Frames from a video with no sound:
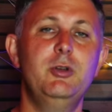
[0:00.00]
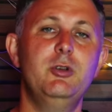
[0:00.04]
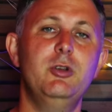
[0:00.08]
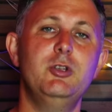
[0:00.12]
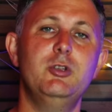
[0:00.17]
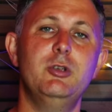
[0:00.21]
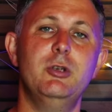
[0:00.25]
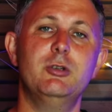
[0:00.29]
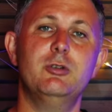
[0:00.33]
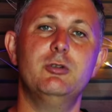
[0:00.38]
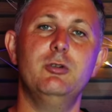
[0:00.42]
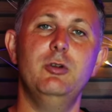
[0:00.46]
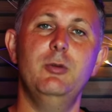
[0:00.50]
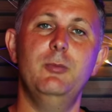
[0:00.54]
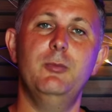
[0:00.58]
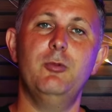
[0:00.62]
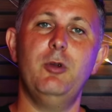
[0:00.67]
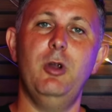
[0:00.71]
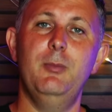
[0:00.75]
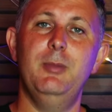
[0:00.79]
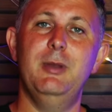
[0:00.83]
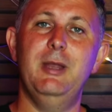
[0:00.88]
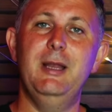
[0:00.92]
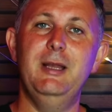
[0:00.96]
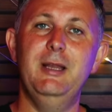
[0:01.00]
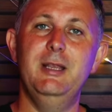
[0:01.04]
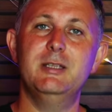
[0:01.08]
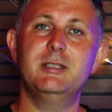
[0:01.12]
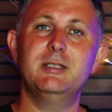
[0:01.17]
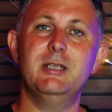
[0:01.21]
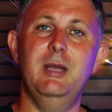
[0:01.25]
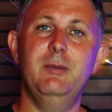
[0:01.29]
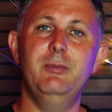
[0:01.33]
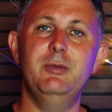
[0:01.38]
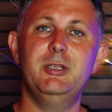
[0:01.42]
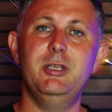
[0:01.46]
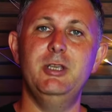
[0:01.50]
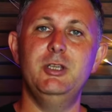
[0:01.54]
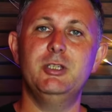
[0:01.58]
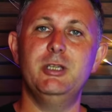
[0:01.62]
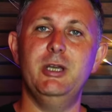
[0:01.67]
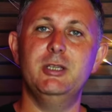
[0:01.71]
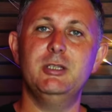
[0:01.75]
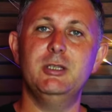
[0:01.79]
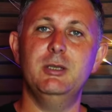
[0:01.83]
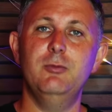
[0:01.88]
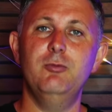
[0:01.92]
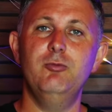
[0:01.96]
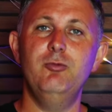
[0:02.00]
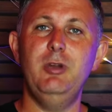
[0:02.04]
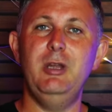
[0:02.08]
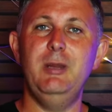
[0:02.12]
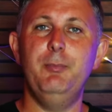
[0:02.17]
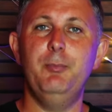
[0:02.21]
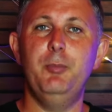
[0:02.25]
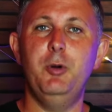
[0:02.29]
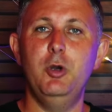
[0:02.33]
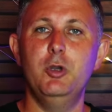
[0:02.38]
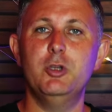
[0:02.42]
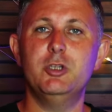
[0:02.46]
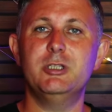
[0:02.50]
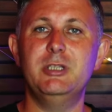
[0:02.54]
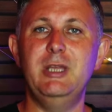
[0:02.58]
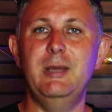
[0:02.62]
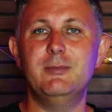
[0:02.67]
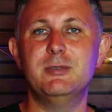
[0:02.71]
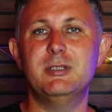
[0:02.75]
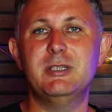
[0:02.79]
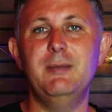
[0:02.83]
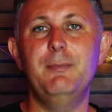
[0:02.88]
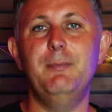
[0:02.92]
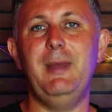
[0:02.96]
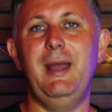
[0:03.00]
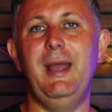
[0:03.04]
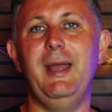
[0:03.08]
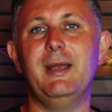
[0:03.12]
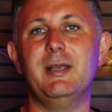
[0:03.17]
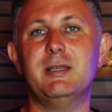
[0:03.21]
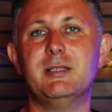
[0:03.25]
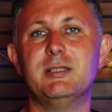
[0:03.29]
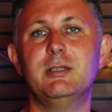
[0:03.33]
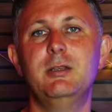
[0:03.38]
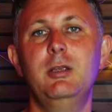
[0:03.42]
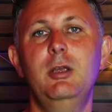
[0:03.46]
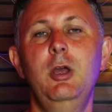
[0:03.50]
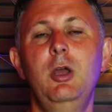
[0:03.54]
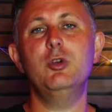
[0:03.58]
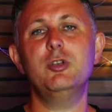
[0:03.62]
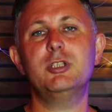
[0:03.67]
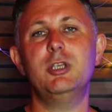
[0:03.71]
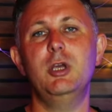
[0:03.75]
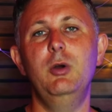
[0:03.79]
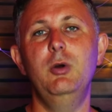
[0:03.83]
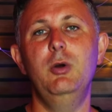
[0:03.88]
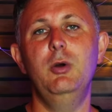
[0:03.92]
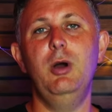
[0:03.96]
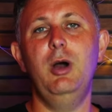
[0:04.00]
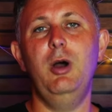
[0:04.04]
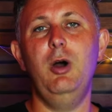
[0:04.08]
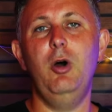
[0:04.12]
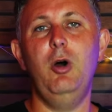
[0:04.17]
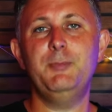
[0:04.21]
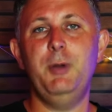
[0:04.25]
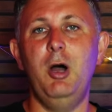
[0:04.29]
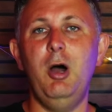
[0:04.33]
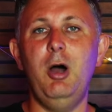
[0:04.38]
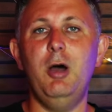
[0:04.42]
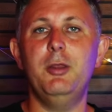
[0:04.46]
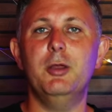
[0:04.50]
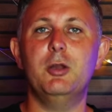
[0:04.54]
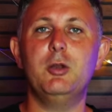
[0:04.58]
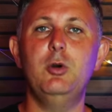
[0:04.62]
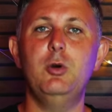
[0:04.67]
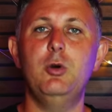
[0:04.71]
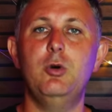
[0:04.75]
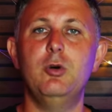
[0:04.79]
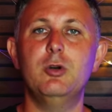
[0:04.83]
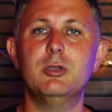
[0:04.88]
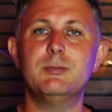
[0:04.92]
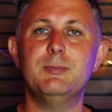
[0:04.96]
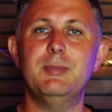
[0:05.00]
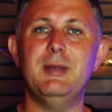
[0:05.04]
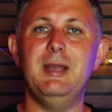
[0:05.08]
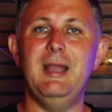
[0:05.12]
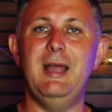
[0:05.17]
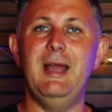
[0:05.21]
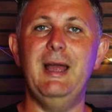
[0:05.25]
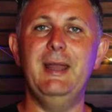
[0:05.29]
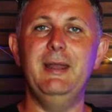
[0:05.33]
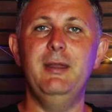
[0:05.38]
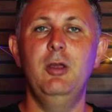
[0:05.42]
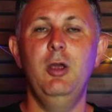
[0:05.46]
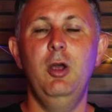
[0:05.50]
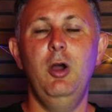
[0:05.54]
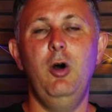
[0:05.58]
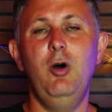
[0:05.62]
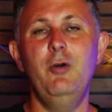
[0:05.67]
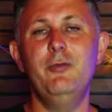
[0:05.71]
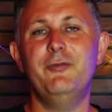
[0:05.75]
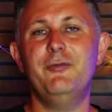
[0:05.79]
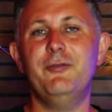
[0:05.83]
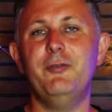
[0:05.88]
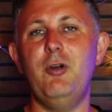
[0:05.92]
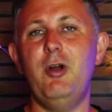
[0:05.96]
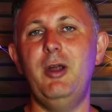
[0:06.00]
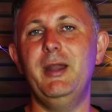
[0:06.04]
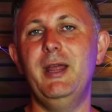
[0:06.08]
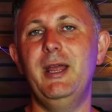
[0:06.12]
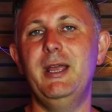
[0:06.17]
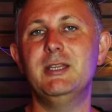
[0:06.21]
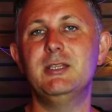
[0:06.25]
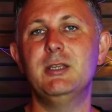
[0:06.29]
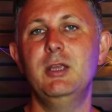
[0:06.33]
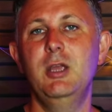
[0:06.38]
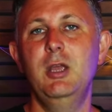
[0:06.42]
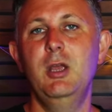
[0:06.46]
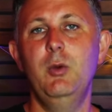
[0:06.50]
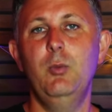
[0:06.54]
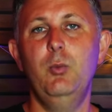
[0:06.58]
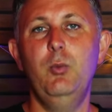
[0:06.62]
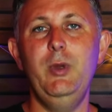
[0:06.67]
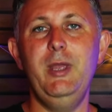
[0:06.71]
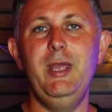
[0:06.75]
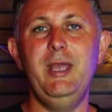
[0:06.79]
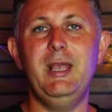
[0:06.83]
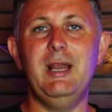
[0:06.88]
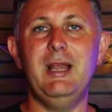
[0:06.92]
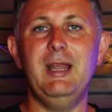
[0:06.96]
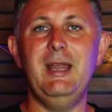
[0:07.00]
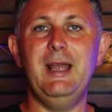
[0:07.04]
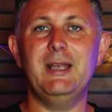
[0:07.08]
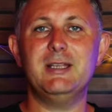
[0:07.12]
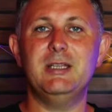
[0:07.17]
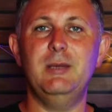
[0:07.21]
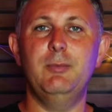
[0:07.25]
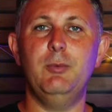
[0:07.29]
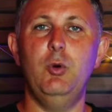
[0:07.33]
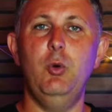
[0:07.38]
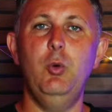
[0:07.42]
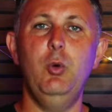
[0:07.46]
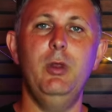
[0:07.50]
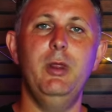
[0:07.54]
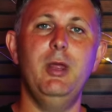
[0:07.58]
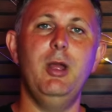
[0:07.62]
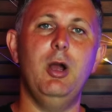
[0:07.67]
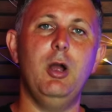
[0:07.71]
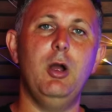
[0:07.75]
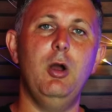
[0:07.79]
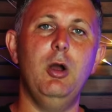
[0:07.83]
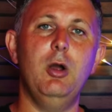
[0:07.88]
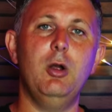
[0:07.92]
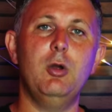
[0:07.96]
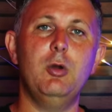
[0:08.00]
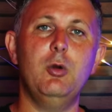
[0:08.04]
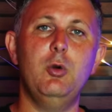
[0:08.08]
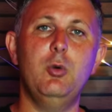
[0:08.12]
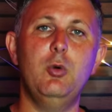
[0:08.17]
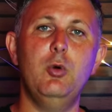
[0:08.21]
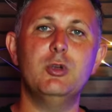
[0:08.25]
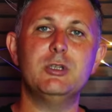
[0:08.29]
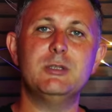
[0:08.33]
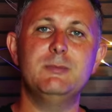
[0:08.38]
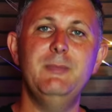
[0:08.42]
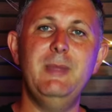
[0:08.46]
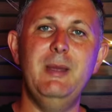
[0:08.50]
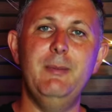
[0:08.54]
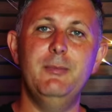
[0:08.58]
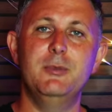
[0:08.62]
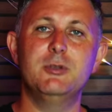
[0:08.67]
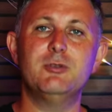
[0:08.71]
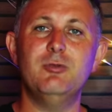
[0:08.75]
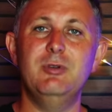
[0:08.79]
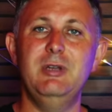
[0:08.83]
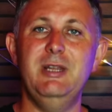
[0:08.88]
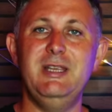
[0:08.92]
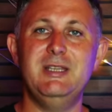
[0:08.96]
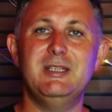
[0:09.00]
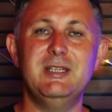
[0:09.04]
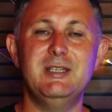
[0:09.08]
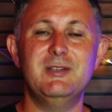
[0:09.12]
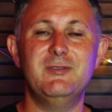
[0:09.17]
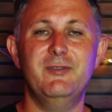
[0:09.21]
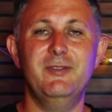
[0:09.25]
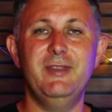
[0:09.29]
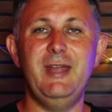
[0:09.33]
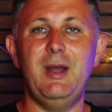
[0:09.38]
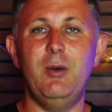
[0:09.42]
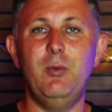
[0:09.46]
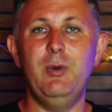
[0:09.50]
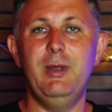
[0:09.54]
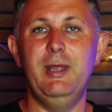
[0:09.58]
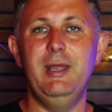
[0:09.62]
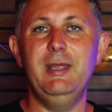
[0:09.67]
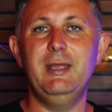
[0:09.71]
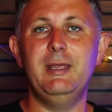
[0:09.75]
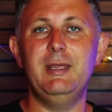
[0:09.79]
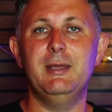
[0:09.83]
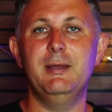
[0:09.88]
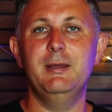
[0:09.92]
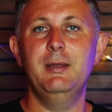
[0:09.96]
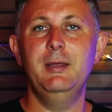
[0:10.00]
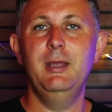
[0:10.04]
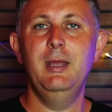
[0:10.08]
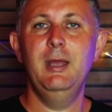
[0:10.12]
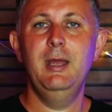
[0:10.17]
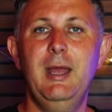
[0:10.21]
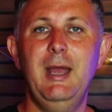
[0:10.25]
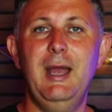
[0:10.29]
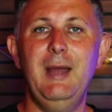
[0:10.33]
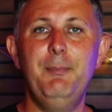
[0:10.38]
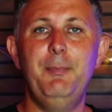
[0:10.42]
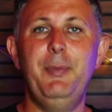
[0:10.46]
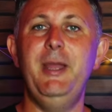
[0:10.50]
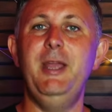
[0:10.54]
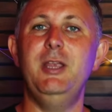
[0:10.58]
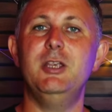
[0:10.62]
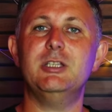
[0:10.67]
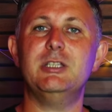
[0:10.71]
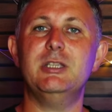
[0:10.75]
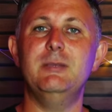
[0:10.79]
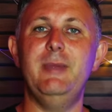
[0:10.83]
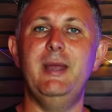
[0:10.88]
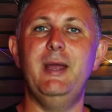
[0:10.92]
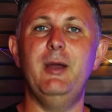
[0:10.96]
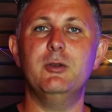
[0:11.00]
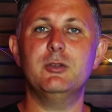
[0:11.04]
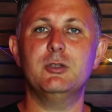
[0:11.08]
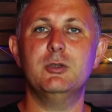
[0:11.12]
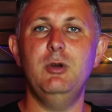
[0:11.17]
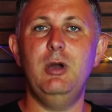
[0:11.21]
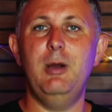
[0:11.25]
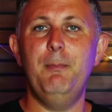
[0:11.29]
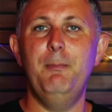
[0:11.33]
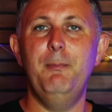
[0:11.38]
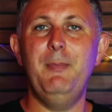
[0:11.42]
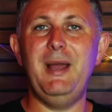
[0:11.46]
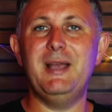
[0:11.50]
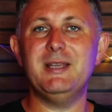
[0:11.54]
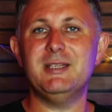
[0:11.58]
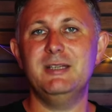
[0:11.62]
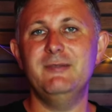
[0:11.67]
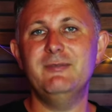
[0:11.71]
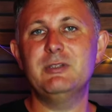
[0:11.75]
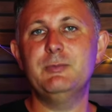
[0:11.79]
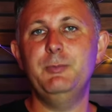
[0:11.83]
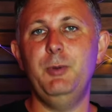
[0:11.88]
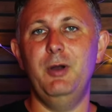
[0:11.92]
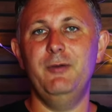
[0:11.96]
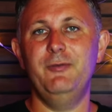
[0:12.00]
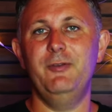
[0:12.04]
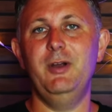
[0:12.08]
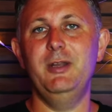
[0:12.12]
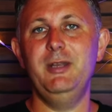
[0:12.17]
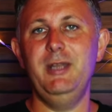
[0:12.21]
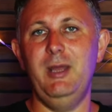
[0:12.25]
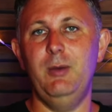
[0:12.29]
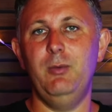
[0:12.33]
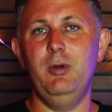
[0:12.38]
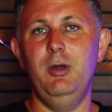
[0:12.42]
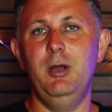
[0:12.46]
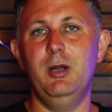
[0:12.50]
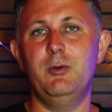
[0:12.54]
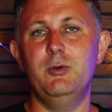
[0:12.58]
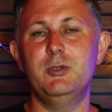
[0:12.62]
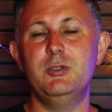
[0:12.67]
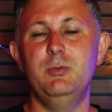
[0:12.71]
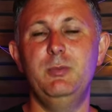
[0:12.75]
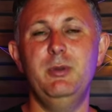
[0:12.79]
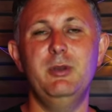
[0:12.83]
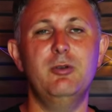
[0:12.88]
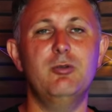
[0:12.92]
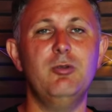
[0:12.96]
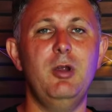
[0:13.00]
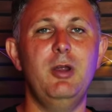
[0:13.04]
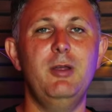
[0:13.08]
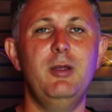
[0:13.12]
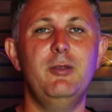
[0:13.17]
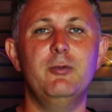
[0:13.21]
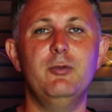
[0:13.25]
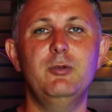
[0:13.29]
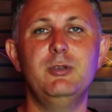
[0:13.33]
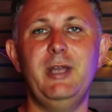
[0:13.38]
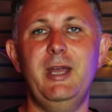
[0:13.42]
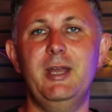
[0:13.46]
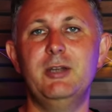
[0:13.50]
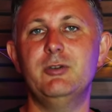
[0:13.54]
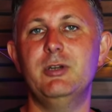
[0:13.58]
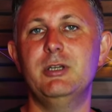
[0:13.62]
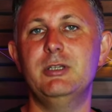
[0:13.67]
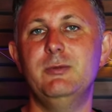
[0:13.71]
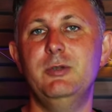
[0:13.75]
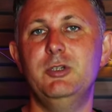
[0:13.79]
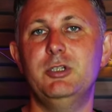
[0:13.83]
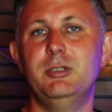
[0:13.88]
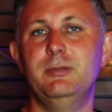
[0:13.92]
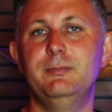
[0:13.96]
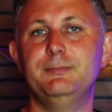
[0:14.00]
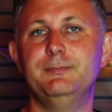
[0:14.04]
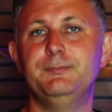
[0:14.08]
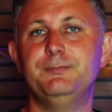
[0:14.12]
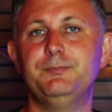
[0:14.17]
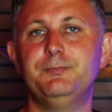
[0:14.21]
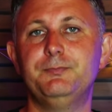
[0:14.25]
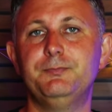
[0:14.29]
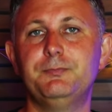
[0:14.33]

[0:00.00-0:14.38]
We teach you how to grow playlists, and we teach you how to really push them to the max. Also, as part of the course plan, on Fridays, we collect up all the course members' releases for that week, and pitch them out to our massive Spotify network, which we've been growing through data transmission.